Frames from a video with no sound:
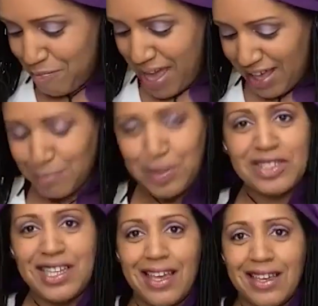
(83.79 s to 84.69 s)
makeup
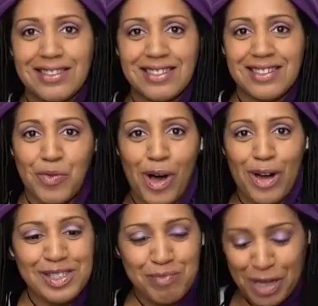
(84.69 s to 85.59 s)
stains and
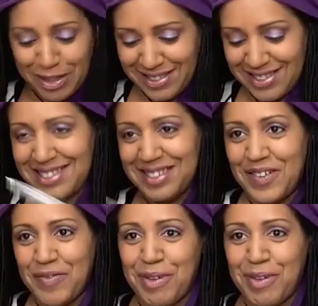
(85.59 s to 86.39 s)
water spots and stuff.